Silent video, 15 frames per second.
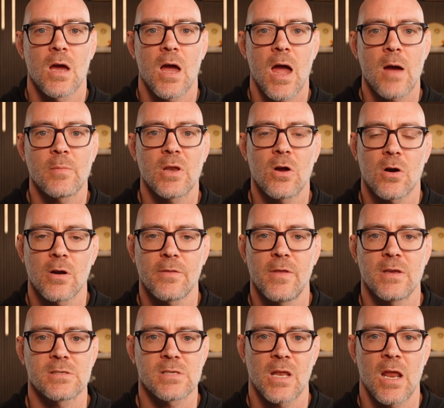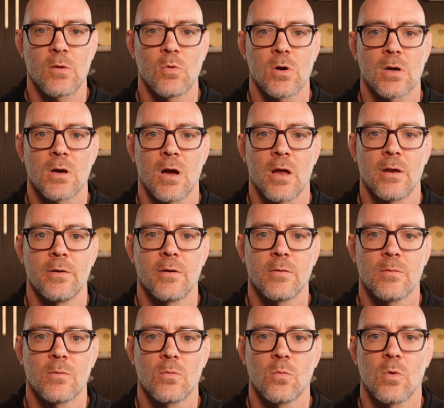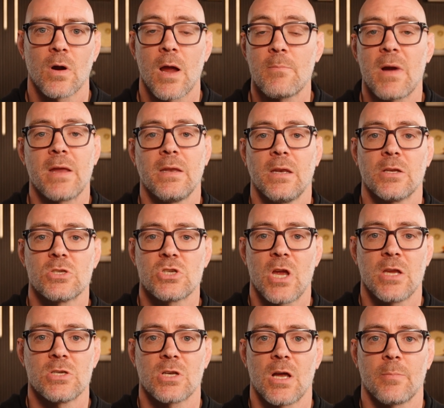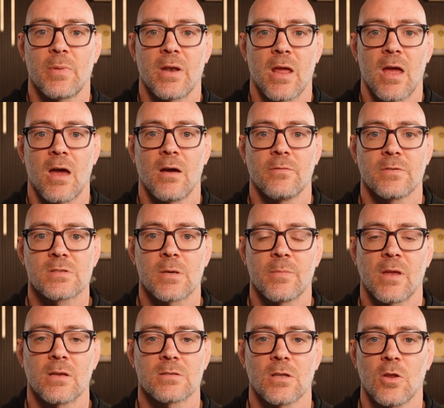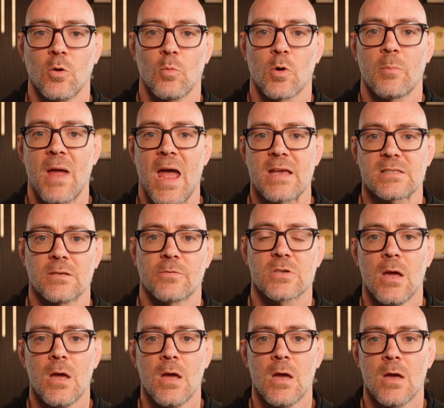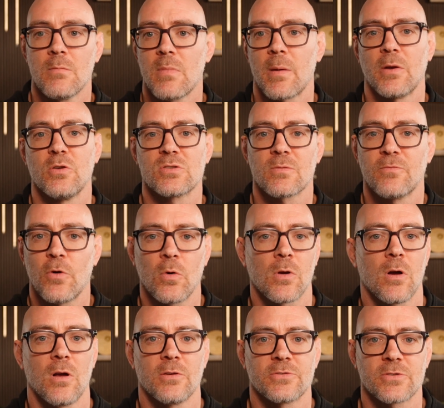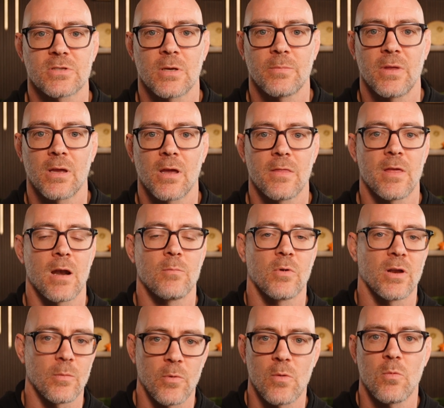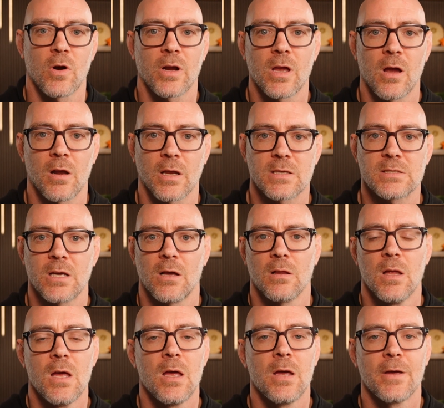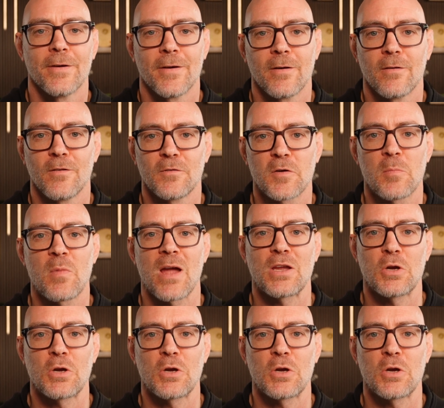How many hard things can I work on where I might need to change it up and have something that's a little more passive? Maybe I do some phone calls or something, and then I'm going to be working on Excel for my